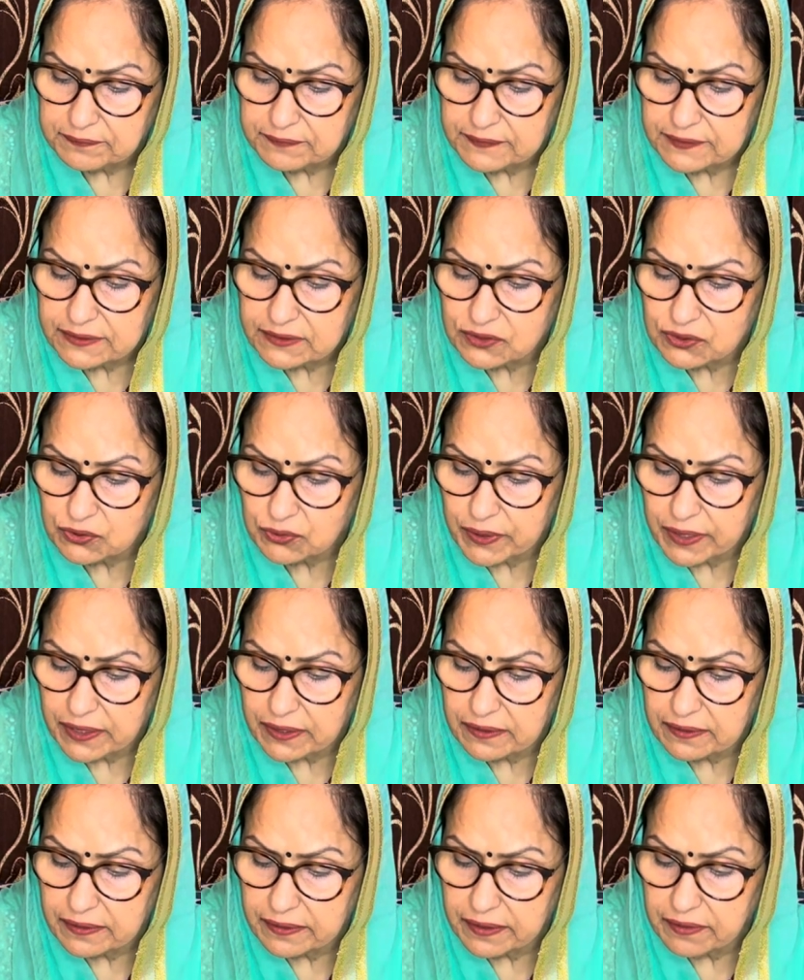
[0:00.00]
The
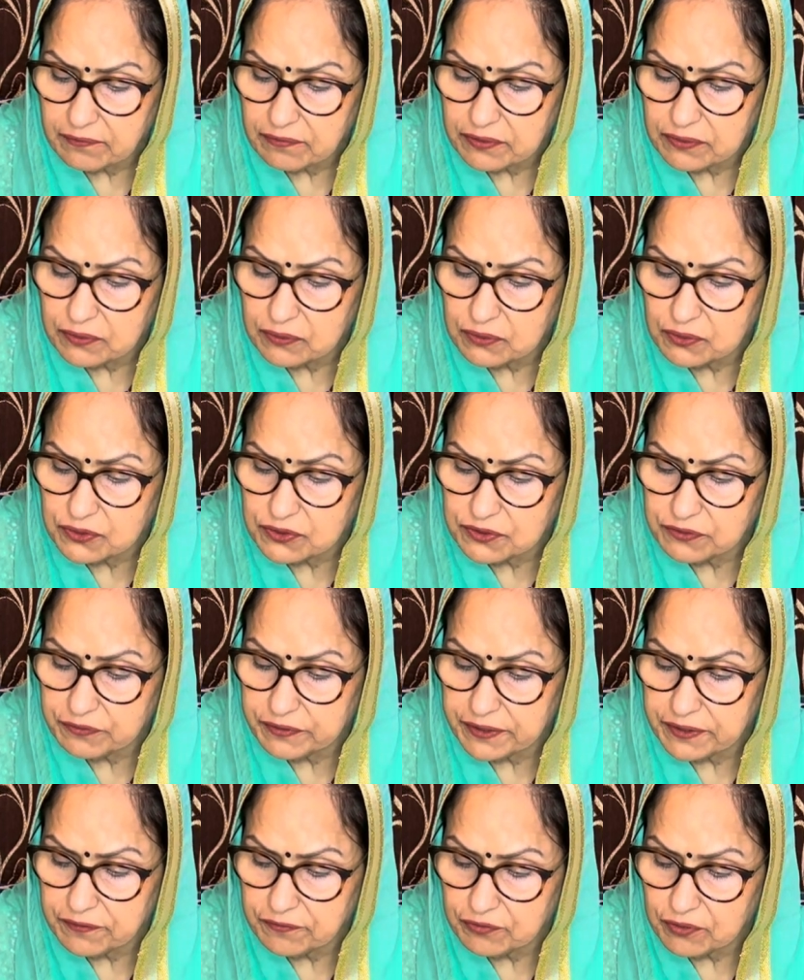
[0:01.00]
swan never goes
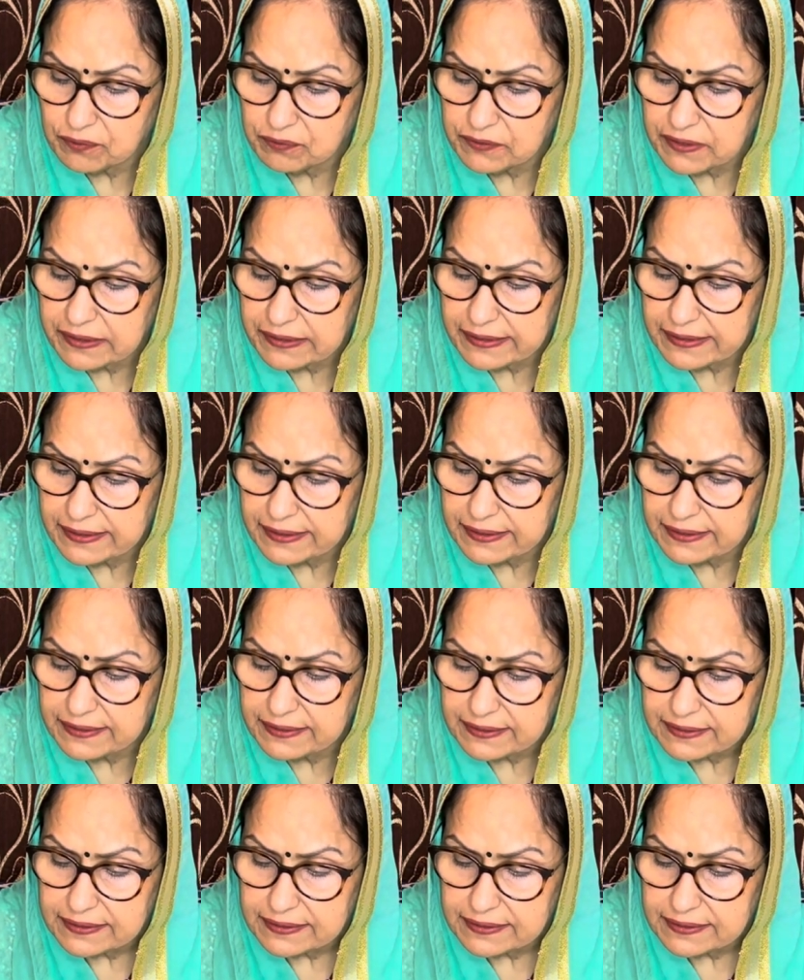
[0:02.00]
away from the lake.